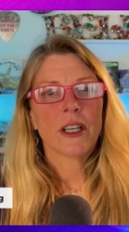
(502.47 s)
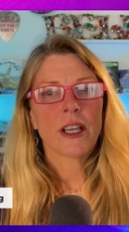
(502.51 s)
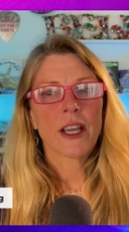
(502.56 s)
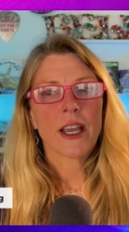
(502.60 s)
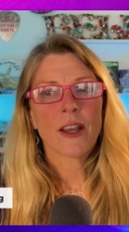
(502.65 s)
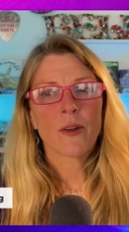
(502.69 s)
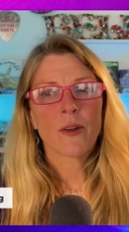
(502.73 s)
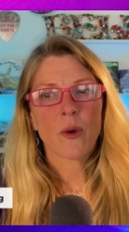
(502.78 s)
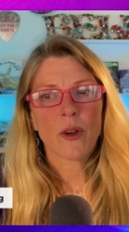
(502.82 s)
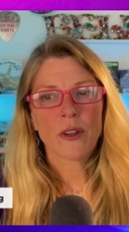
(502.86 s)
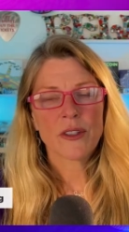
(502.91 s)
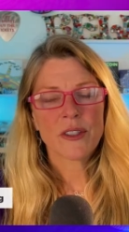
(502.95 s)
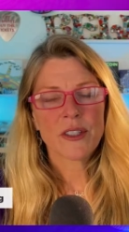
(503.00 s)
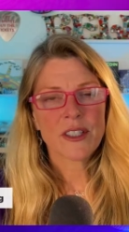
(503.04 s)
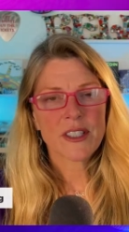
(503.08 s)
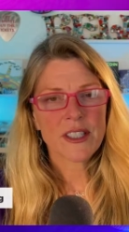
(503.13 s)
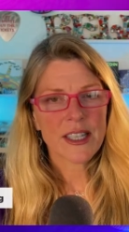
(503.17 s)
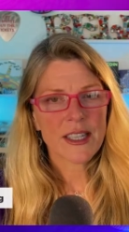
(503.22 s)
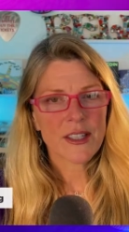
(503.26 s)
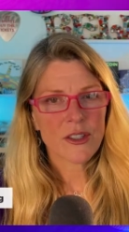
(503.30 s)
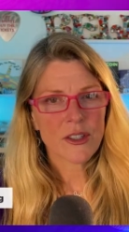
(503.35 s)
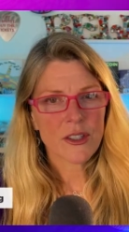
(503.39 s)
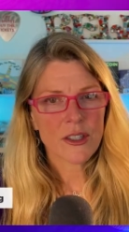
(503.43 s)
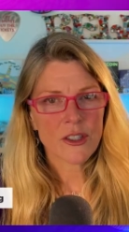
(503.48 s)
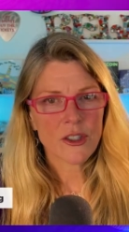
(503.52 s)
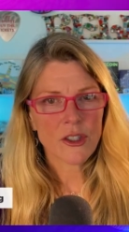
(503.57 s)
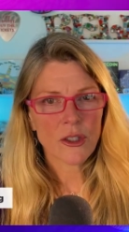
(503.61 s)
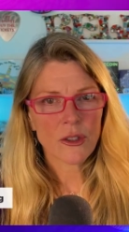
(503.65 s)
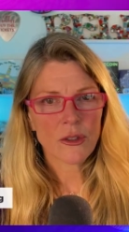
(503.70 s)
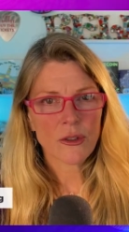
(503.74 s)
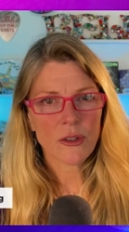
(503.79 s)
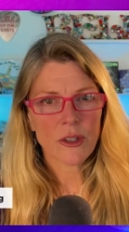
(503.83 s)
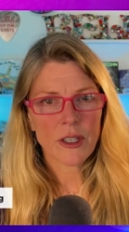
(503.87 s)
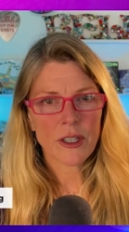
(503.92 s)
and wants to teach the
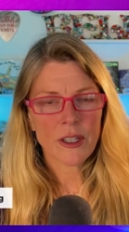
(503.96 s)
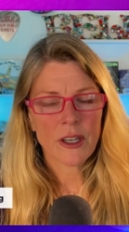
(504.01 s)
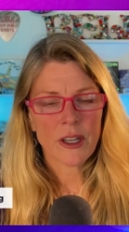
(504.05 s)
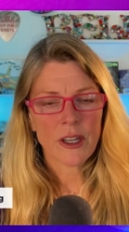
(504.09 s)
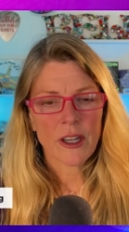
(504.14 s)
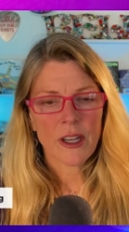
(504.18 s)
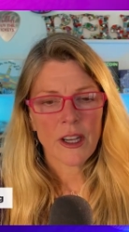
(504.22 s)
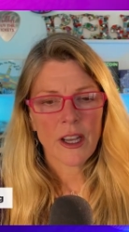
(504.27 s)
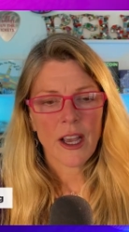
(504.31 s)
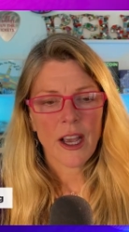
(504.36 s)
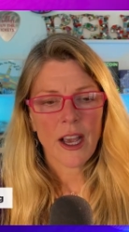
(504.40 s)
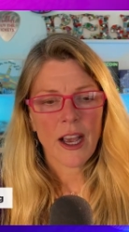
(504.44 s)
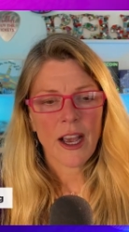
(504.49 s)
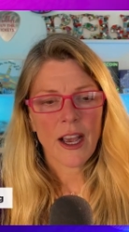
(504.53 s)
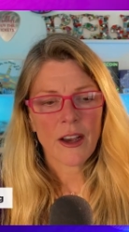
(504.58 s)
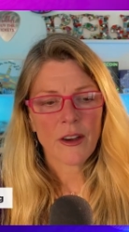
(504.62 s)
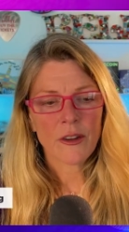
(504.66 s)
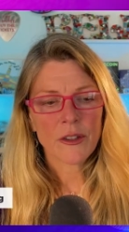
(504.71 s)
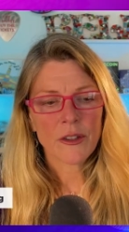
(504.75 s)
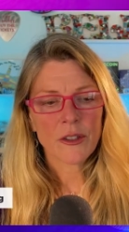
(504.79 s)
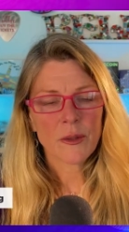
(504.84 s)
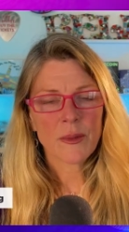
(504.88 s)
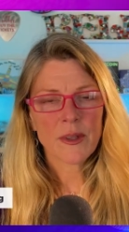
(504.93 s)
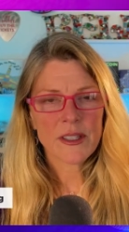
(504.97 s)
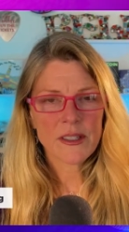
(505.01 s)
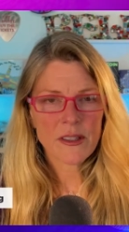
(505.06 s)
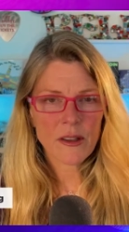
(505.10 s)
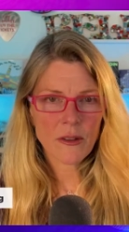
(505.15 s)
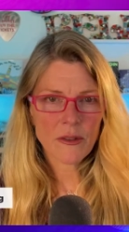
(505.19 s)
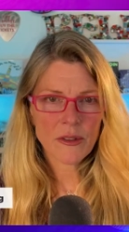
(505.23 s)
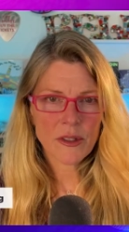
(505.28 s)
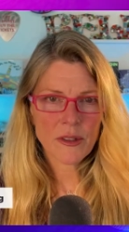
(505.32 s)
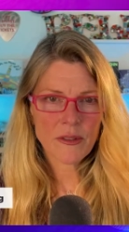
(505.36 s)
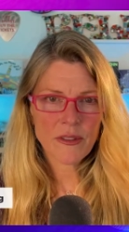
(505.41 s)
children how to be
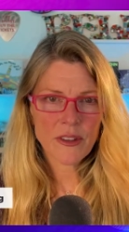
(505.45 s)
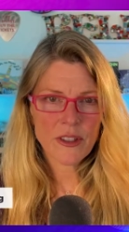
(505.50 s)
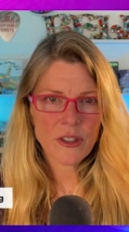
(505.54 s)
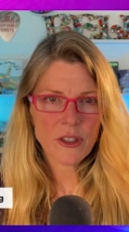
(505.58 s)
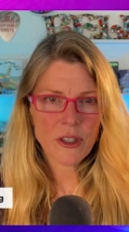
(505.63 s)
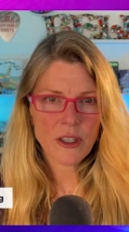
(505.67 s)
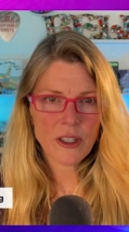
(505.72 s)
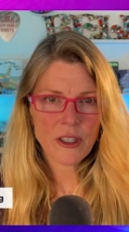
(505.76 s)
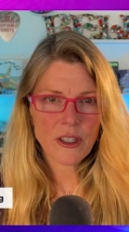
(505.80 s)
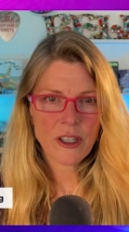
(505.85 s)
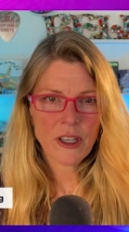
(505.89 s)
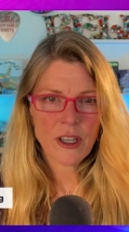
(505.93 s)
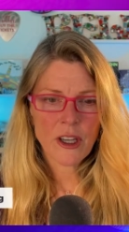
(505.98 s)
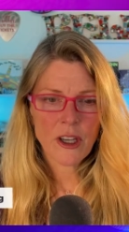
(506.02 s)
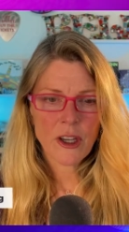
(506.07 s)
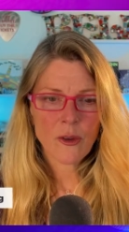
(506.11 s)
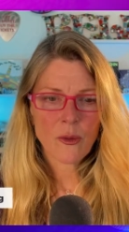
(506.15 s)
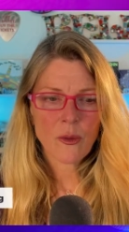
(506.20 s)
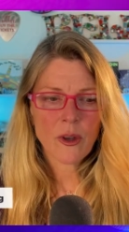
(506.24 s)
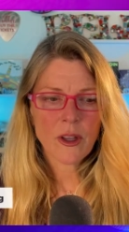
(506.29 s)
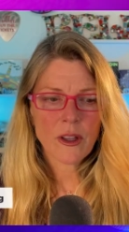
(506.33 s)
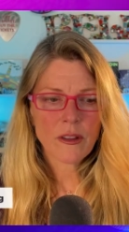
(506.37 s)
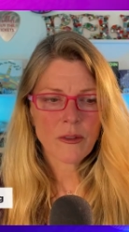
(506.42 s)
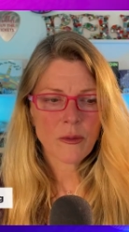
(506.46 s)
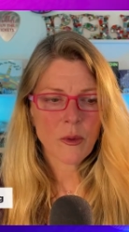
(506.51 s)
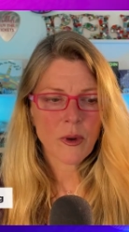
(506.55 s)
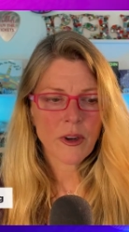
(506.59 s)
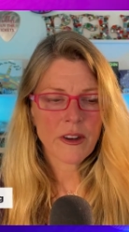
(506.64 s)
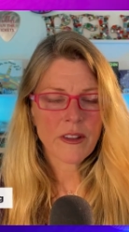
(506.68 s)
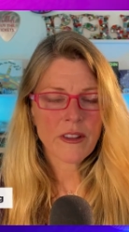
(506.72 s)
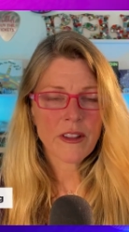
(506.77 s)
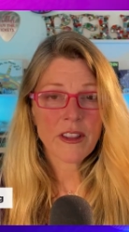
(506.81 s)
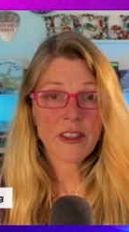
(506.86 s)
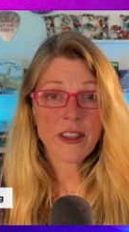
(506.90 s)
self-sufficient with one
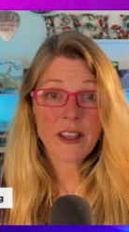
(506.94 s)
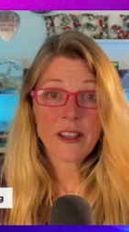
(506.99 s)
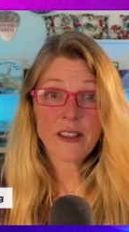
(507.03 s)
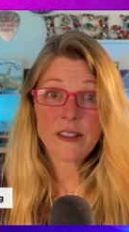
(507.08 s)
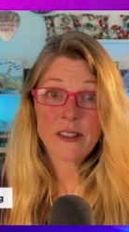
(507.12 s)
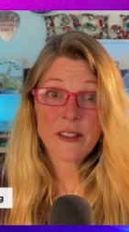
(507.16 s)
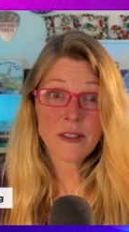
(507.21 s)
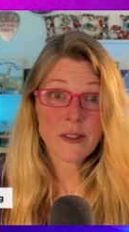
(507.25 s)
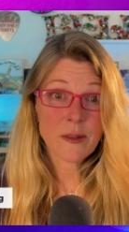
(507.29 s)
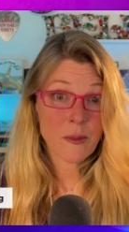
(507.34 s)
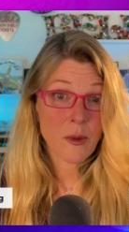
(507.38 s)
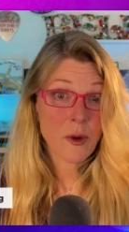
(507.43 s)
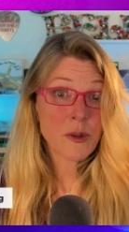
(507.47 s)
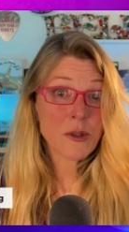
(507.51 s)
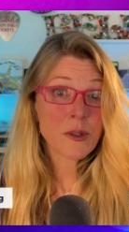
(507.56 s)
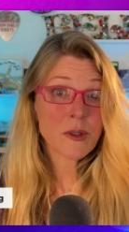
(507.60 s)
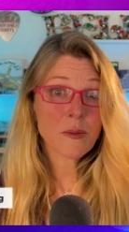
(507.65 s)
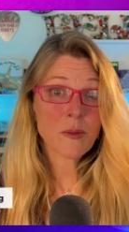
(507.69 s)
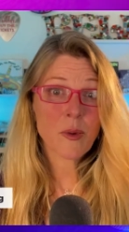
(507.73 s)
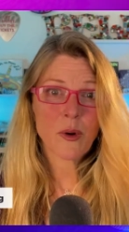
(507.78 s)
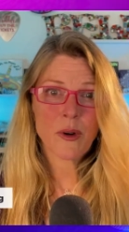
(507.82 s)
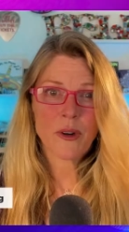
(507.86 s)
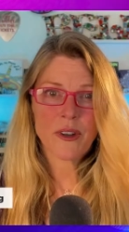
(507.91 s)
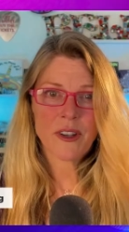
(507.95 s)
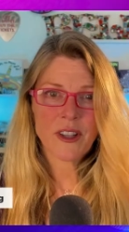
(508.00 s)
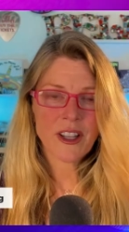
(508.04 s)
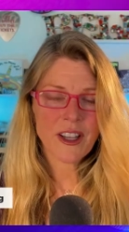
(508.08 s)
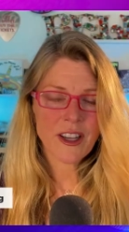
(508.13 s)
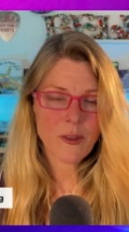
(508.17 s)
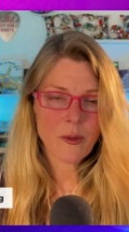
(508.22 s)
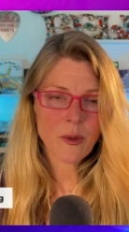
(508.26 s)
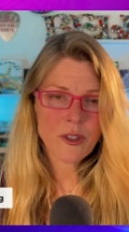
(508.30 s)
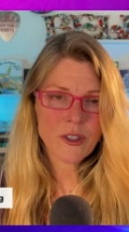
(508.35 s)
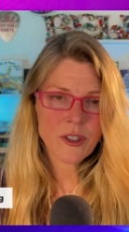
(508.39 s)
of the things that's the most important
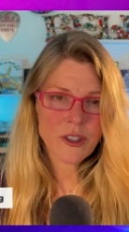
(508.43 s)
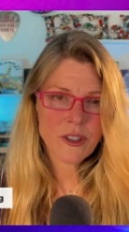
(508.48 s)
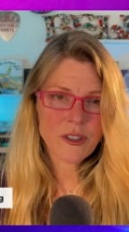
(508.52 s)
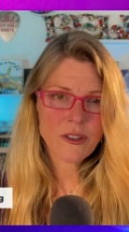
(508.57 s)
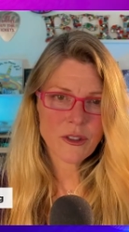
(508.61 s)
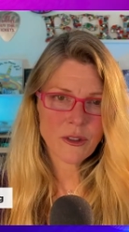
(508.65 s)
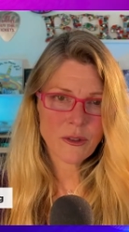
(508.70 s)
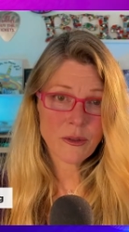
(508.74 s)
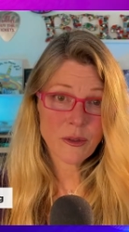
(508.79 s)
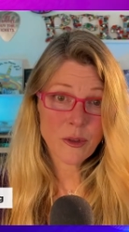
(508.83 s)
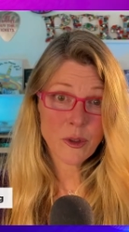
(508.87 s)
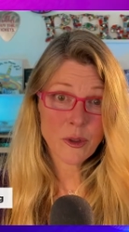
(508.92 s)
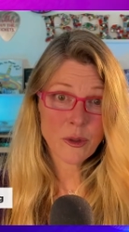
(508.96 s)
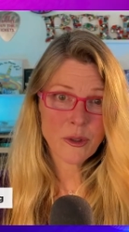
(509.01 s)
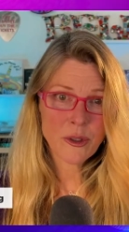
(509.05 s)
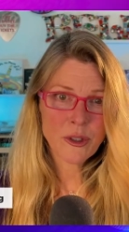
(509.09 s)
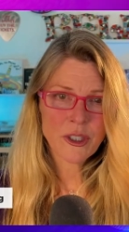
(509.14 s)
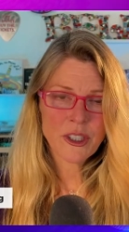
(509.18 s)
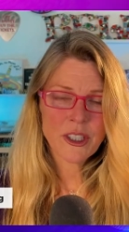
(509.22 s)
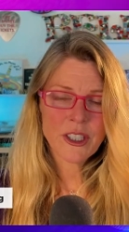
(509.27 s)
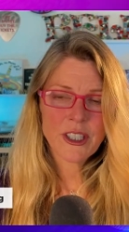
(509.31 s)
thing, which is your food.